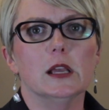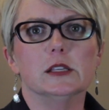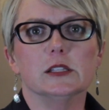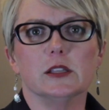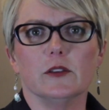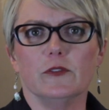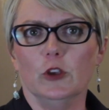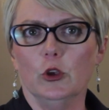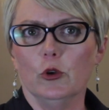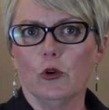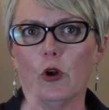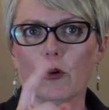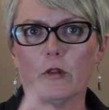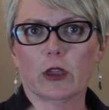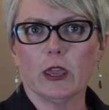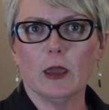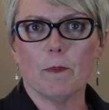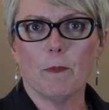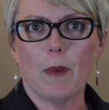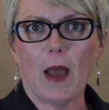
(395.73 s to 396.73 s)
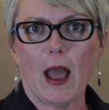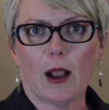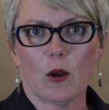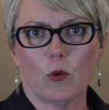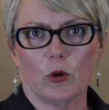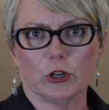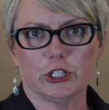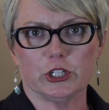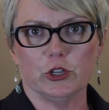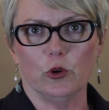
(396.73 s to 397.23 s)
is if you don't get
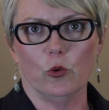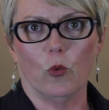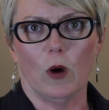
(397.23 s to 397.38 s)
back what you